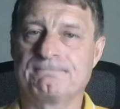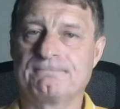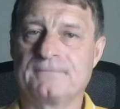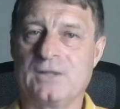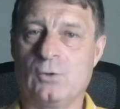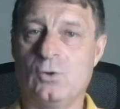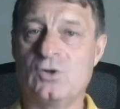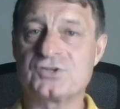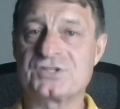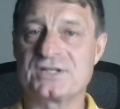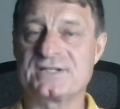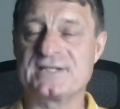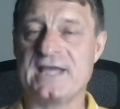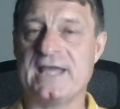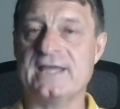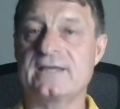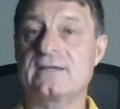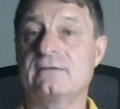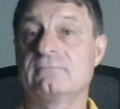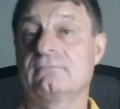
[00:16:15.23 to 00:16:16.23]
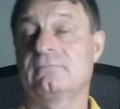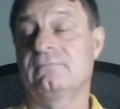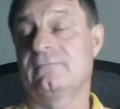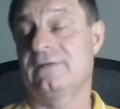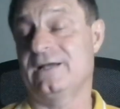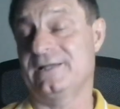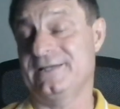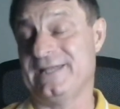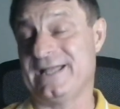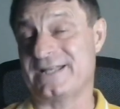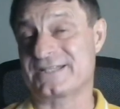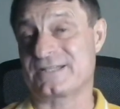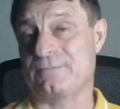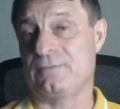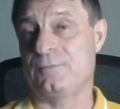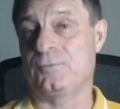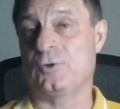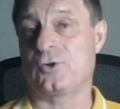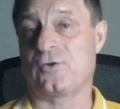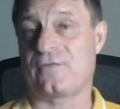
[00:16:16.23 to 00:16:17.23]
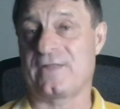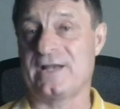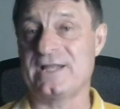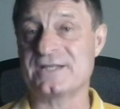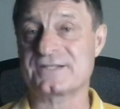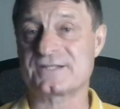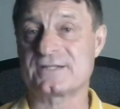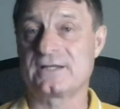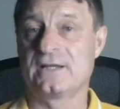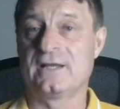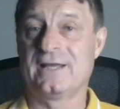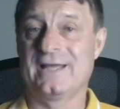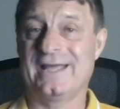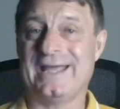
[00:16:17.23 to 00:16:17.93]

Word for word: Now, I also take, next supplement on the list,